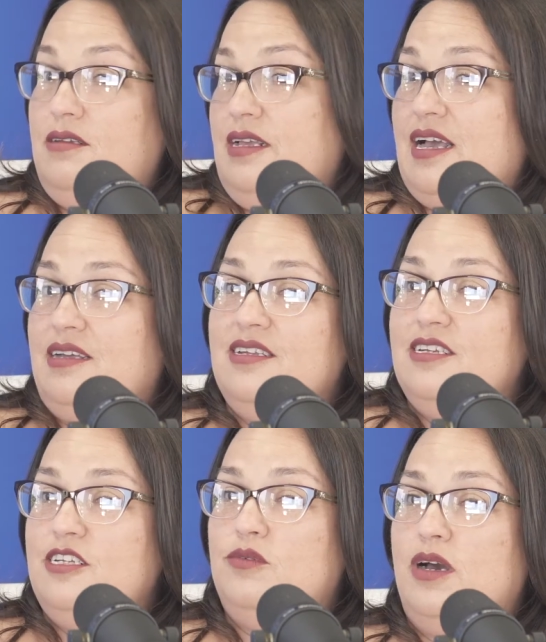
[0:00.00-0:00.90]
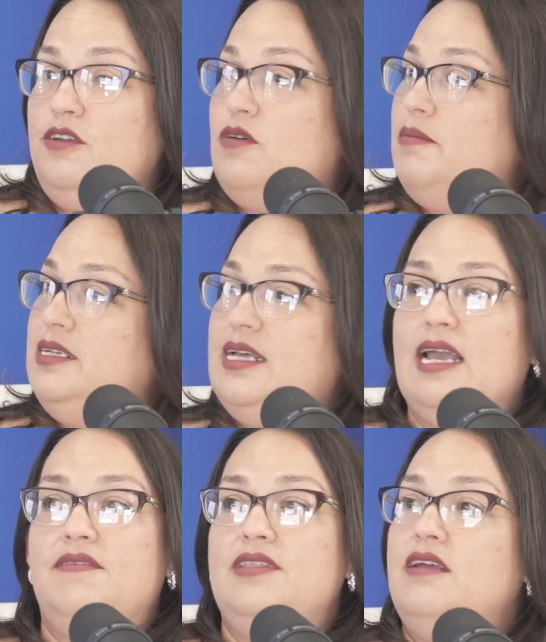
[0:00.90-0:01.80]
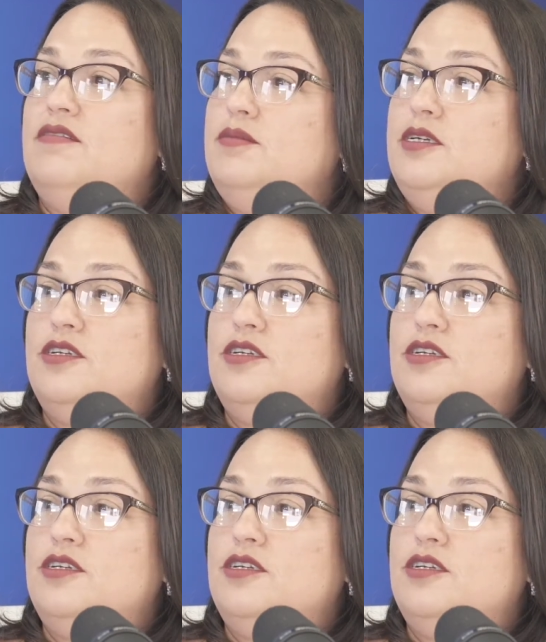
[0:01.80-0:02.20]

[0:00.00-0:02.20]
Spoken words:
Yeah. You want me to take everything from